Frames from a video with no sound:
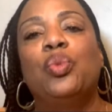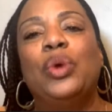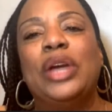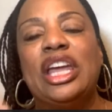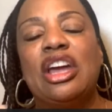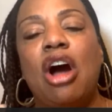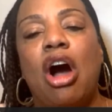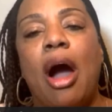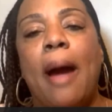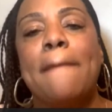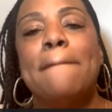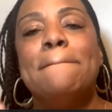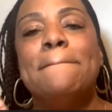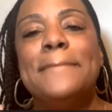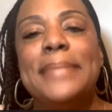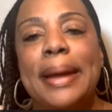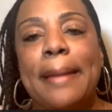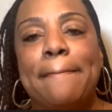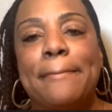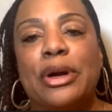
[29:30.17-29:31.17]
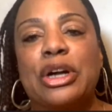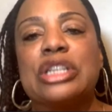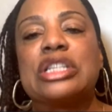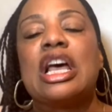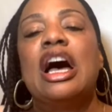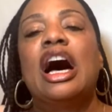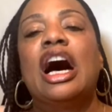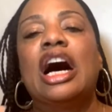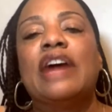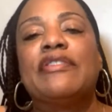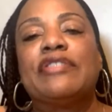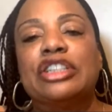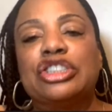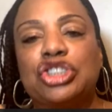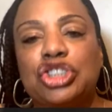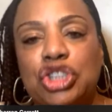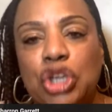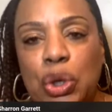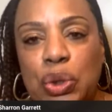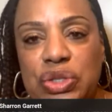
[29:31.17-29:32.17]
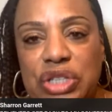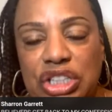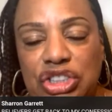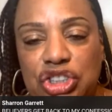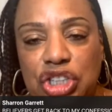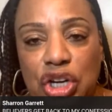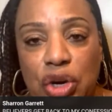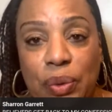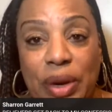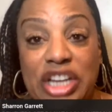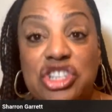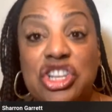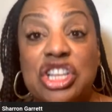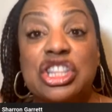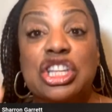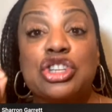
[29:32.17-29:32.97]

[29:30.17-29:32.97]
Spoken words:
We are members of a chosen generation.